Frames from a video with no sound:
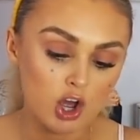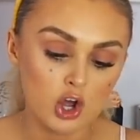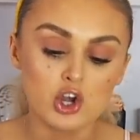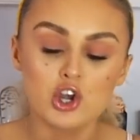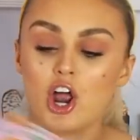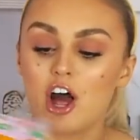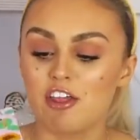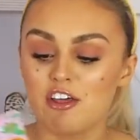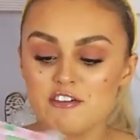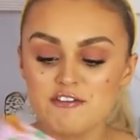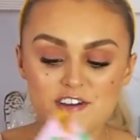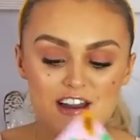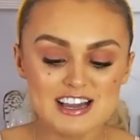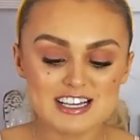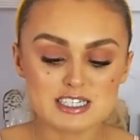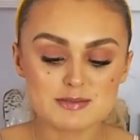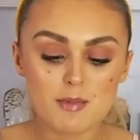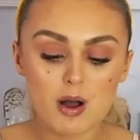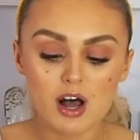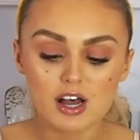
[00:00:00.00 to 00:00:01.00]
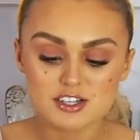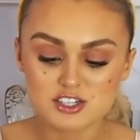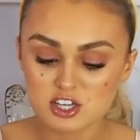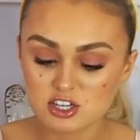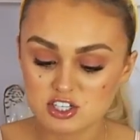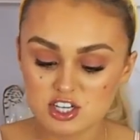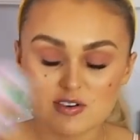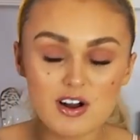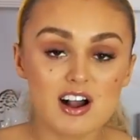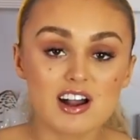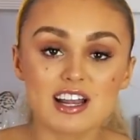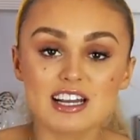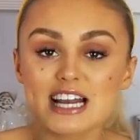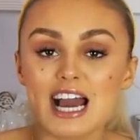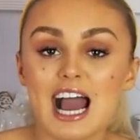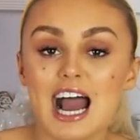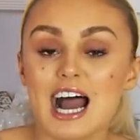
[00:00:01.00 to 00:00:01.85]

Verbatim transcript: another face mask. So I'm going to